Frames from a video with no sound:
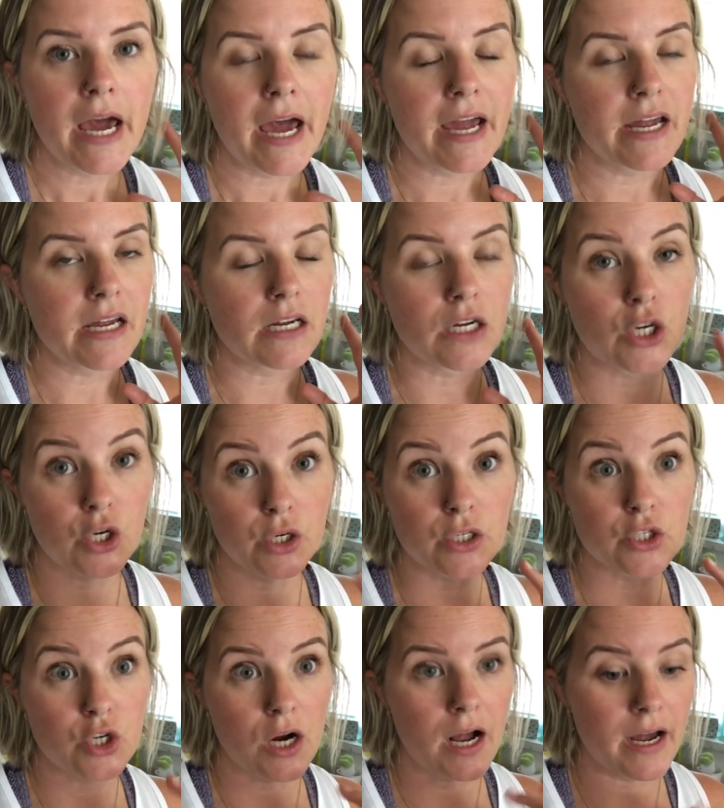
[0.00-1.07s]
a
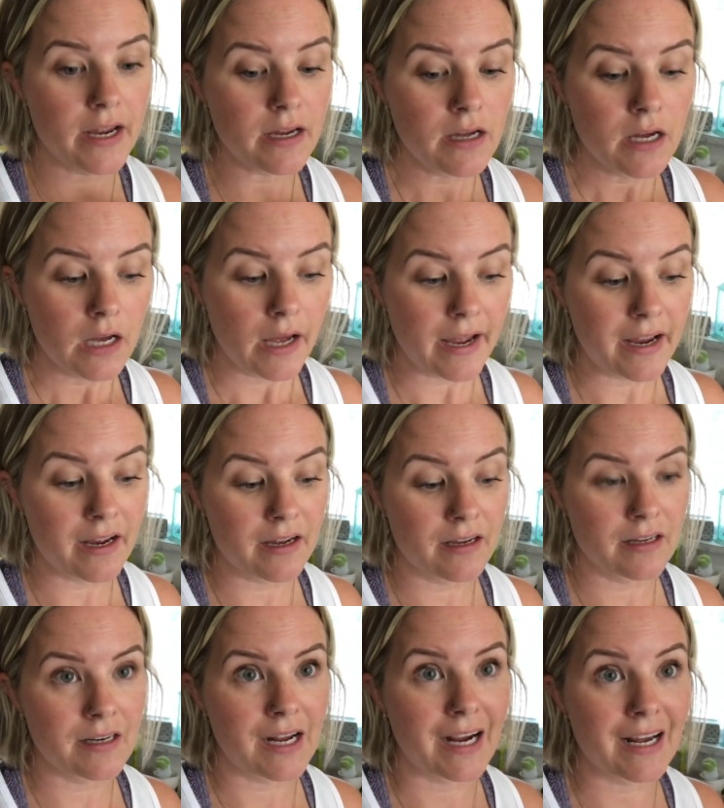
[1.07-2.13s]
good try,
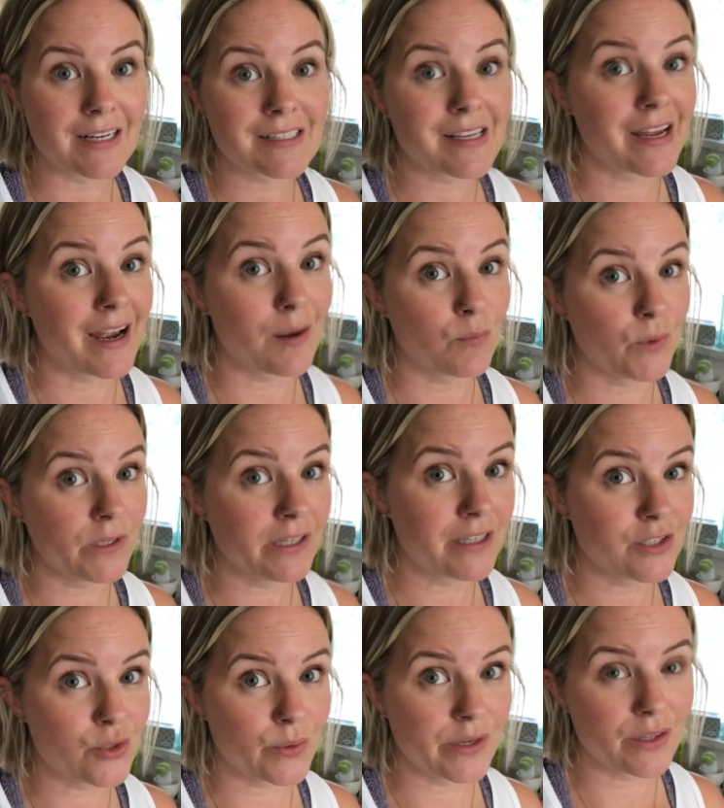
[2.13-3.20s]
and I gotta say I'm really
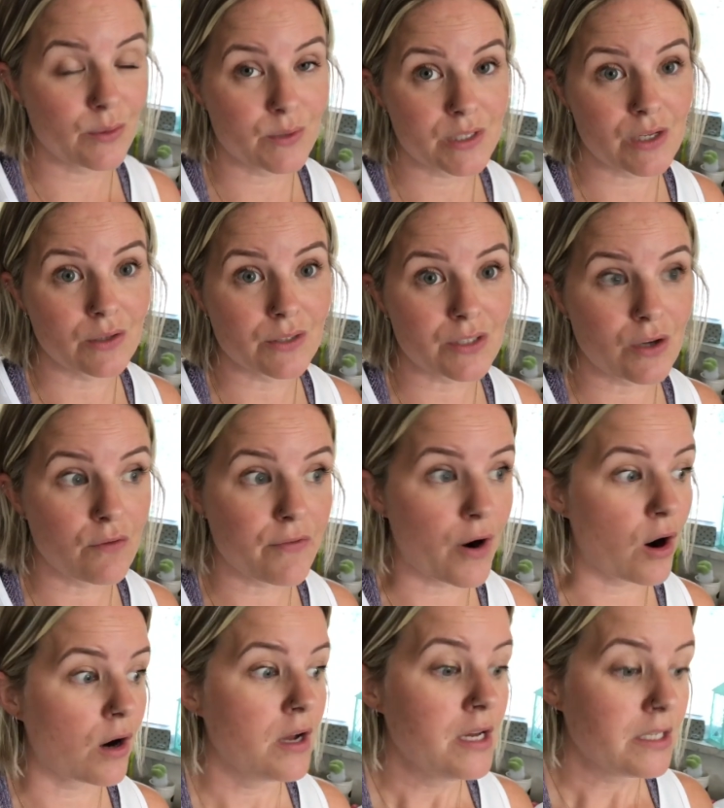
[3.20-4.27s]
enjoying the results so
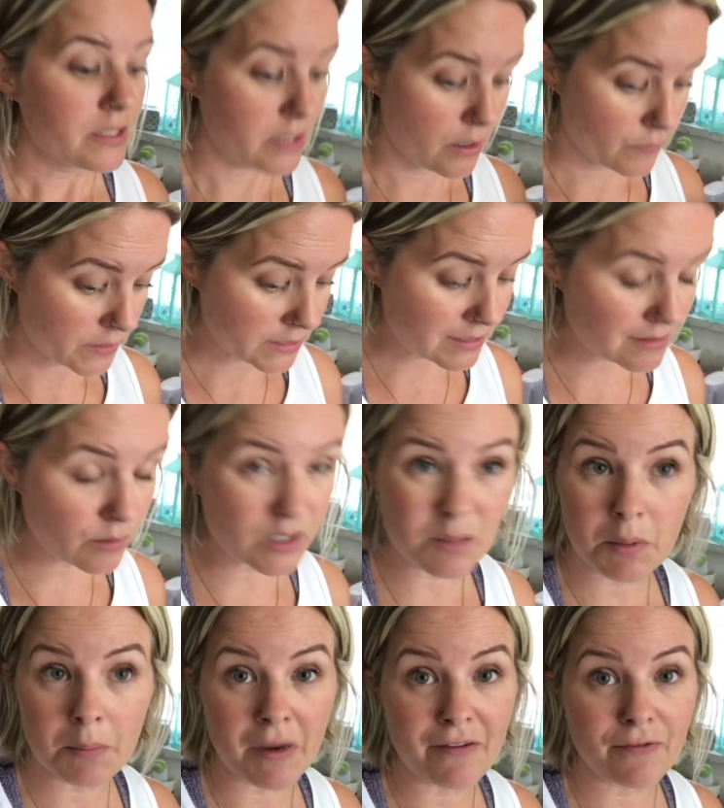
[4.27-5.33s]
far. So this is going to
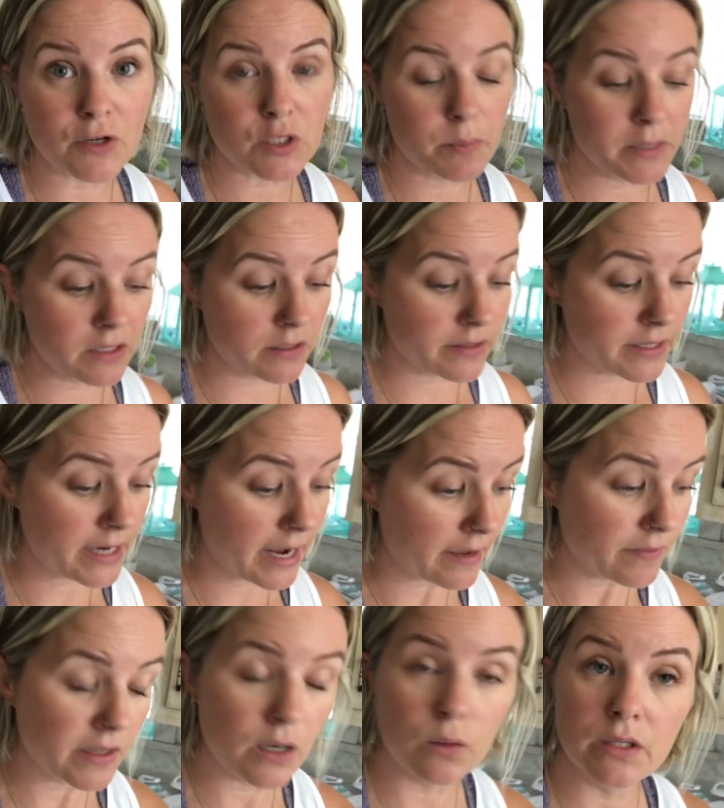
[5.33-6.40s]
be my first meal of the
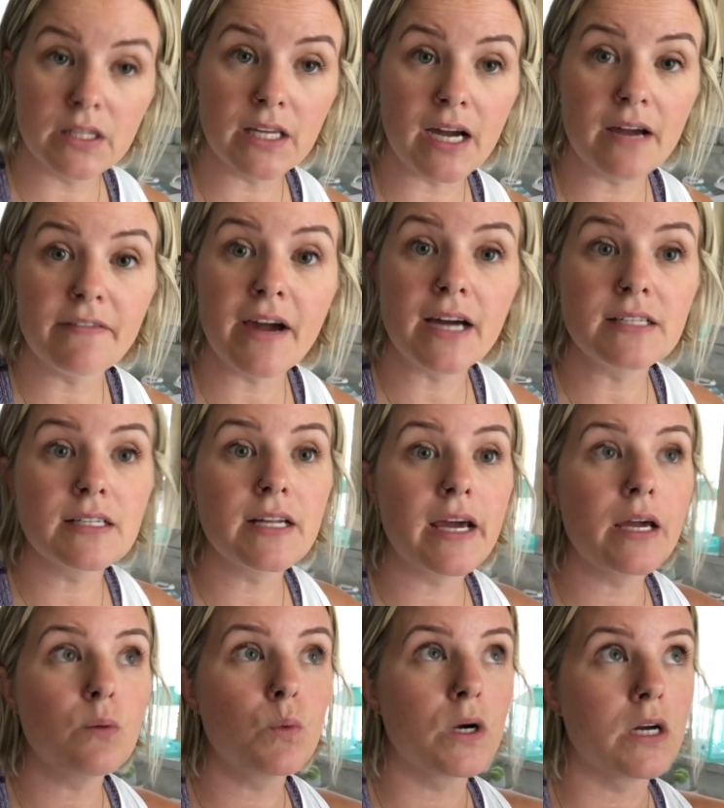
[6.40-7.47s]
day. The only thing I've had
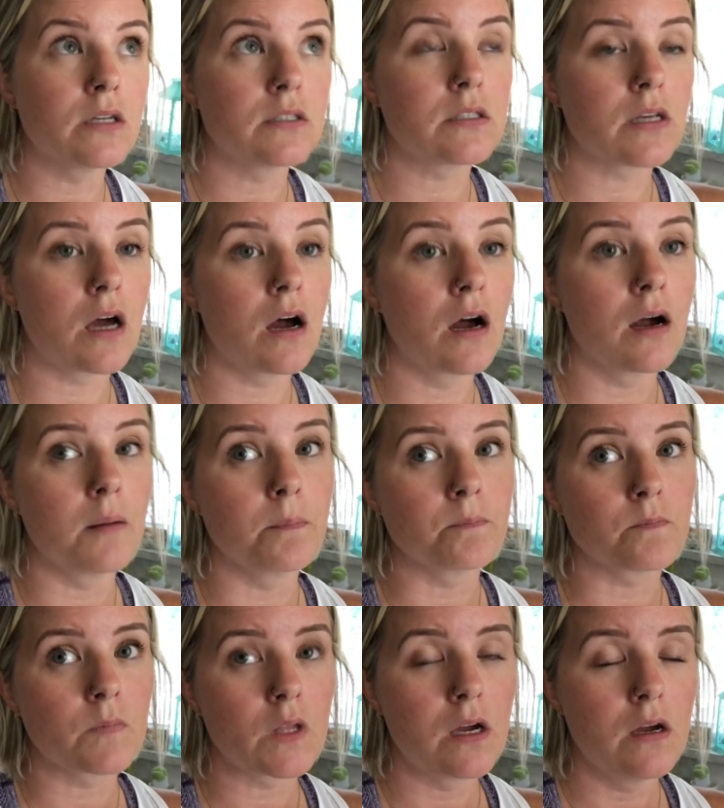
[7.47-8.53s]
today was um,